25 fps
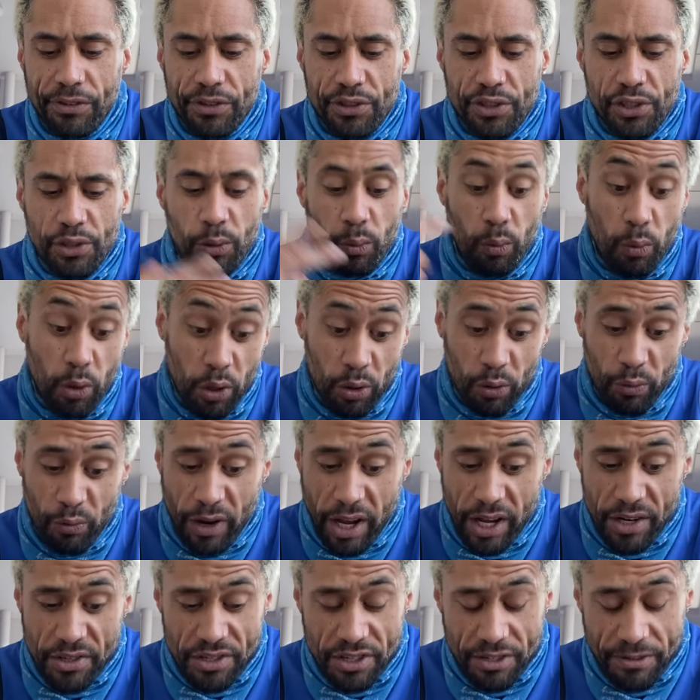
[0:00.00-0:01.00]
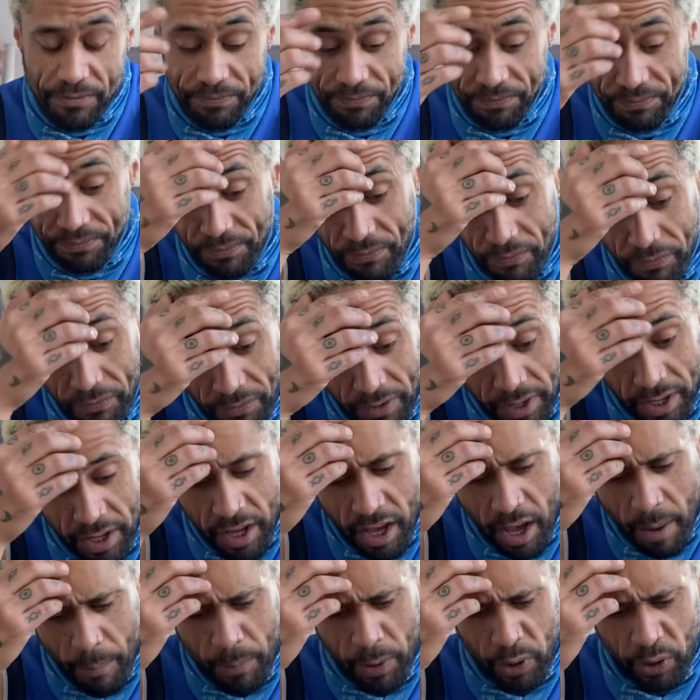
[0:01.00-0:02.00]
to the world around you.
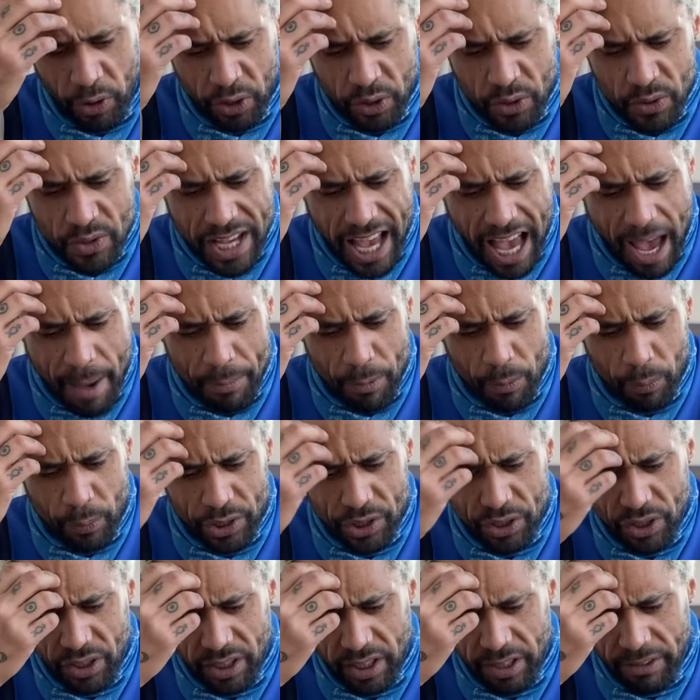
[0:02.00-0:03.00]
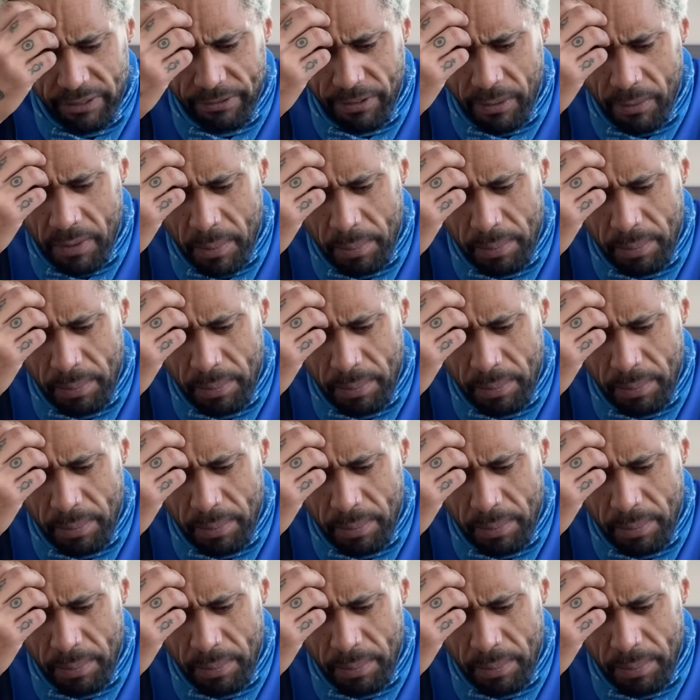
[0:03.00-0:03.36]
Miracles happen when you live from the